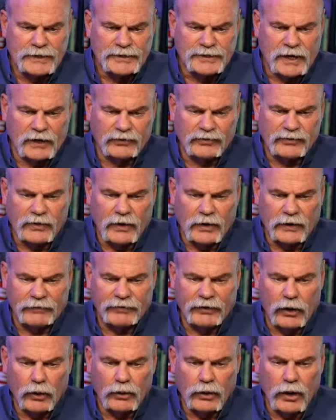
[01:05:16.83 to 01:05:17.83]
Sean Strong,
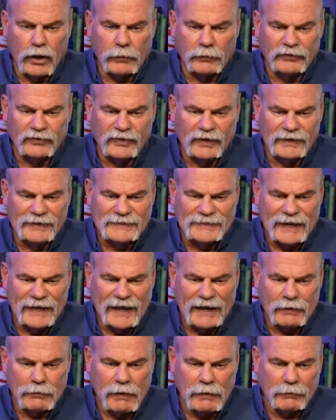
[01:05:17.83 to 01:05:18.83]
if you're Oklahoma City, say
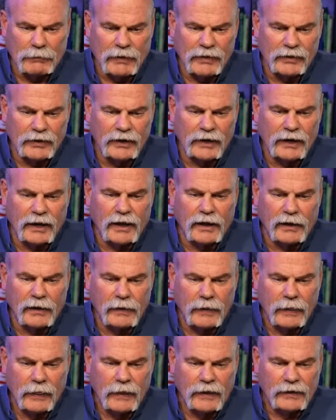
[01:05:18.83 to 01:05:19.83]
hi to my
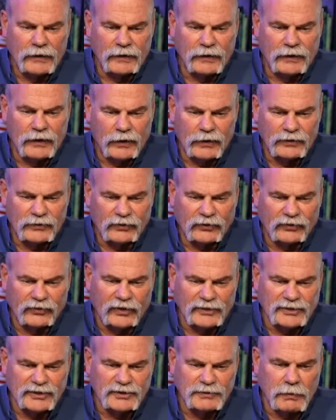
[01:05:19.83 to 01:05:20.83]
mother-in-law. You know, because it's
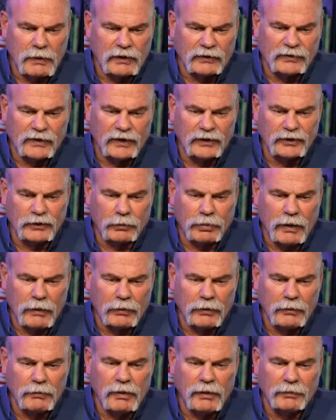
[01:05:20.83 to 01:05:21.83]
such a small town, you'll
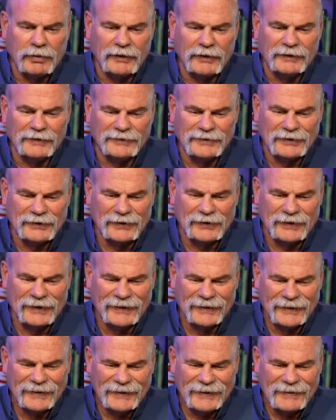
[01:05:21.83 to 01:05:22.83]
probably bump into her.
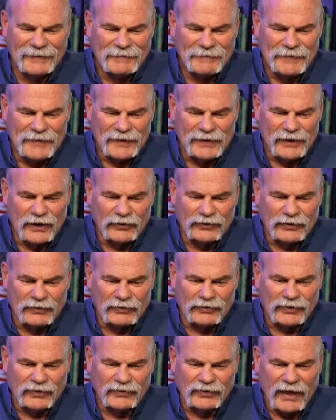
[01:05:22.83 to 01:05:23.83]

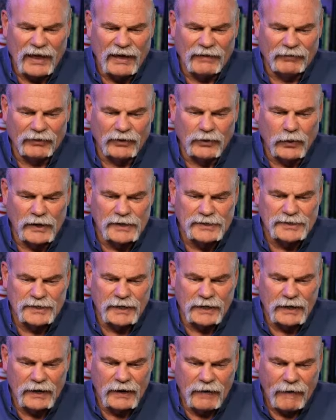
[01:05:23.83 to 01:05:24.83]
Yosef says, I have a
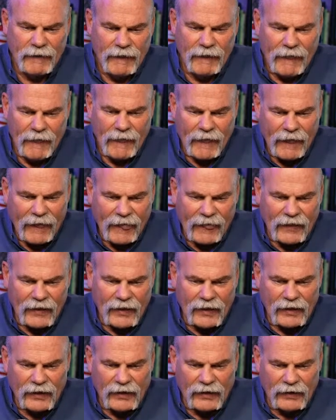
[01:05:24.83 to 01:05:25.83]
question.
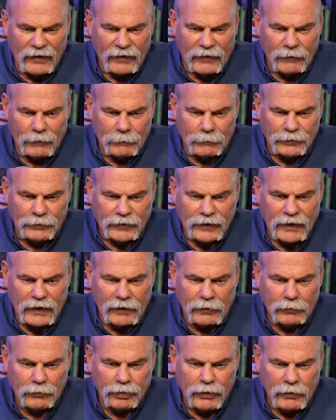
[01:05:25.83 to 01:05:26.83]
Got
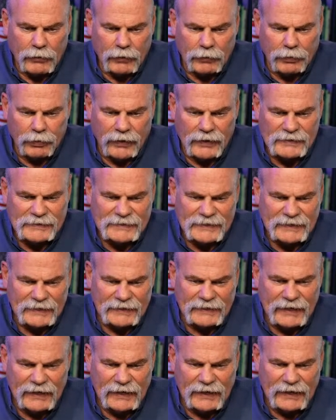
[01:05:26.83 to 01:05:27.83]
a plumber place
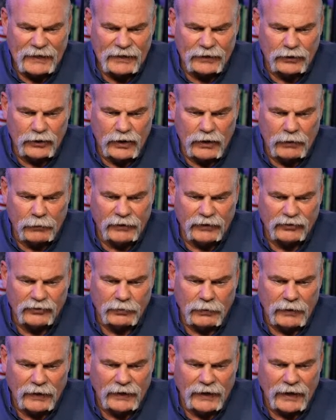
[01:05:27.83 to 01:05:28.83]
today. Can you help me
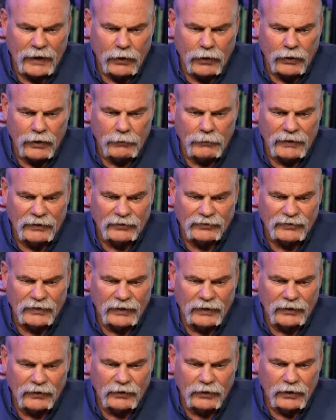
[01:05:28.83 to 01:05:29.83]
explain how in my
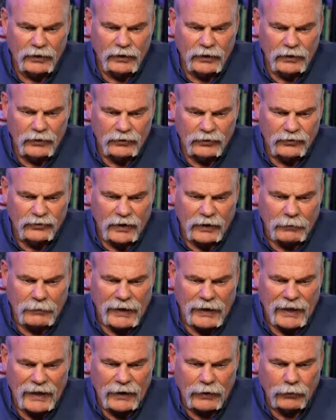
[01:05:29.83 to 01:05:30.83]
state to track
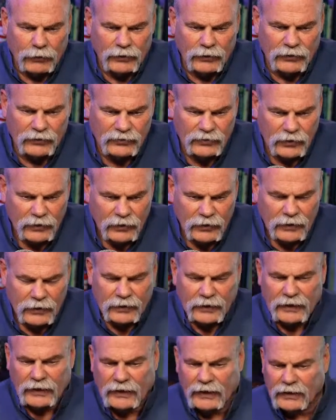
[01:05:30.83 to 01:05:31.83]
my hours?
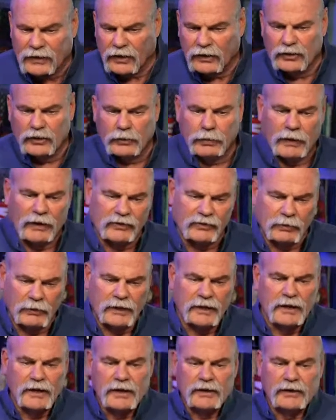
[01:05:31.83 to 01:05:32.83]
Can I call you possibly?